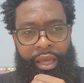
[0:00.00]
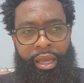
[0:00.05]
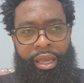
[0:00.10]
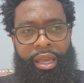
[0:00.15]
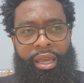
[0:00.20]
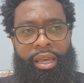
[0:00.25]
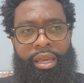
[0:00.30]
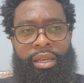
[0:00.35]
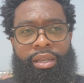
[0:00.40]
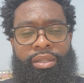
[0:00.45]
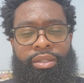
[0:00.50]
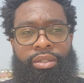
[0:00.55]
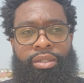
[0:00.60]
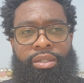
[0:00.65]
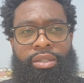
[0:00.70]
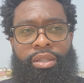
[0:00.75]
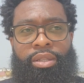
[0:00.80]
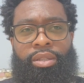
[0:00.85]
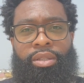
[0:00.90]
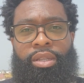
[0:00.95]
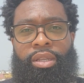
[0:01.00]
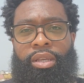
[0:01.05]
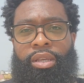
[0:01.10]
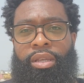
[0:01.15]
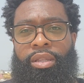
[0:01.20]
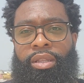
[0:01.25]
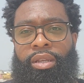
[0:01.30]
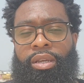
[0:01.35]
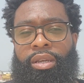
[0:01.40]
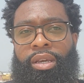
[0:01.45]
is
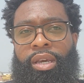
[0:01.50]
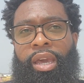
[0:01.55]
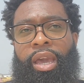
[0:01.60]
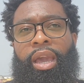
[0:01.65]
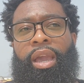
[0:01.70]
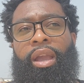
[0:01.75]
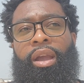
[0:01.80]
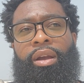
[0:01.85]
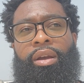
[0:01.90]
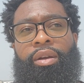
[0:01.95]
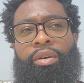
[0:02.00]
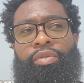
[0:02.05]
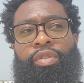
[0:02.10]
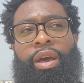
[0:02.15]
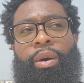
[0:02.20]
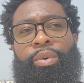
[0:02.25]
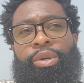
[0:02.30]
the care that